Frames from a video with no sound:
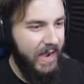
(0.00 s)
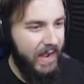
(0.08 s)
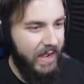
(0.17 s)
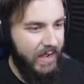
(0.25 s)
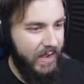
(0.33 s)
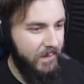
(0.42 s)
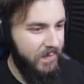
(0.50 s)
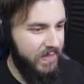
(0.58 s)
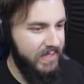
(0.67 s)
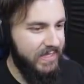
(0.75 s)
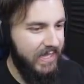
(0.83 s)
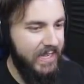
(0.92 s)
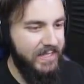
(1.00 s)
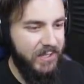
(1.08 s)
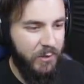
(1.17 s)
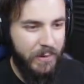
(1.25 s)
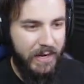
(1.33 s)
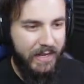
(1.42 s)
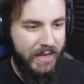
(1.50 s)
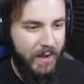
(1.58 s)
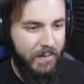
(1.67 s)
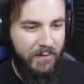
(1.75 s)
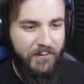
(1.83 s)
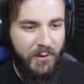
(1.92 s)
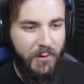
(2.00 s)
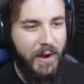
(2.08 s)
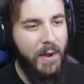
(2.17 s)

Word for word: Um, this thing here's still running. How many fuel?